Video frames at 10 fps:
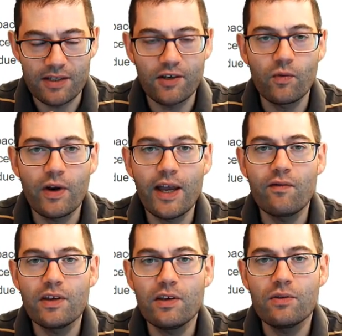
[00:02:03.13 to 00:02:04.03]
So wherever
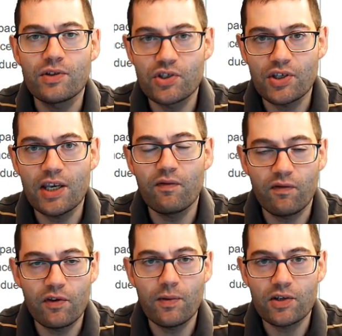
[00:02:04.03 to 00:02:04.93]
you can save a
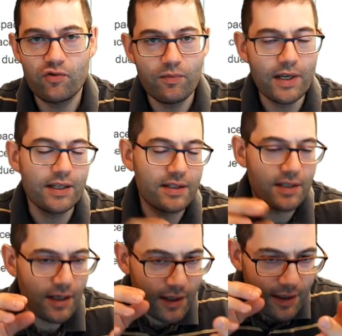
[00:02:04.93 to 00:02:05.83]
few extra minutes,
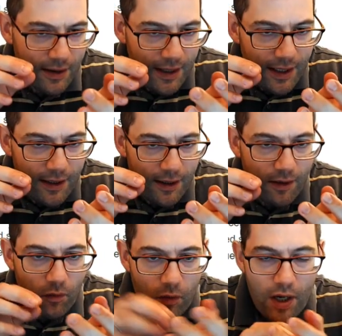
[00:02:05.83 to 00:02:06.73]
then
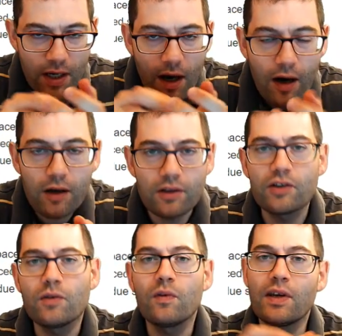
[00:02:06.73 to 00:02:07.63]
work hard on
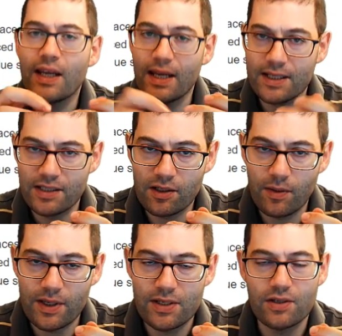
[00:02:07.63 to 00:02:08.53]
doing the easier
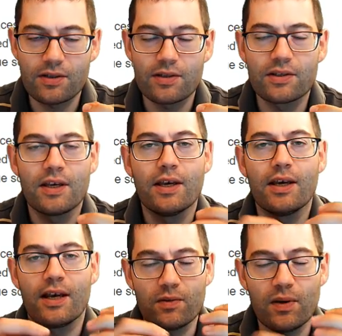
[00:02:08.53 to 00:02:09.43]
questions
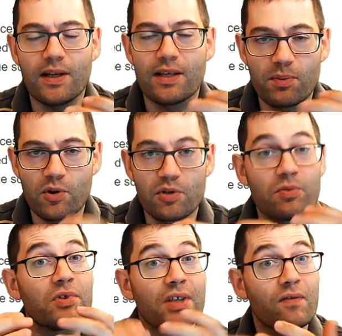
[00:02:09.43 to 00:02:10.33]
as quickly as possible
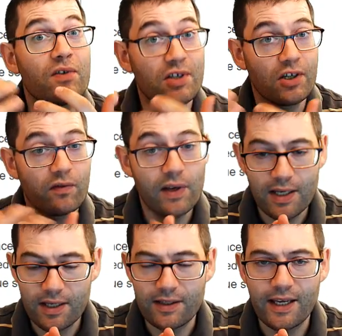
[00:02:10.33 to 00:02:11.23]
to give yourself
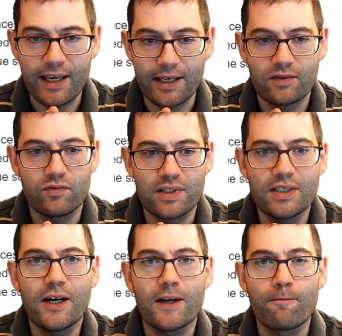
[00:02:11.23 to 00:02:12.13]
that extra
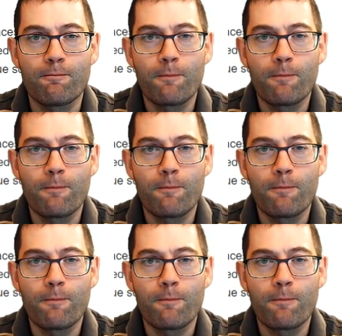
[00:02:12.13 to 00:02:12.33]
time.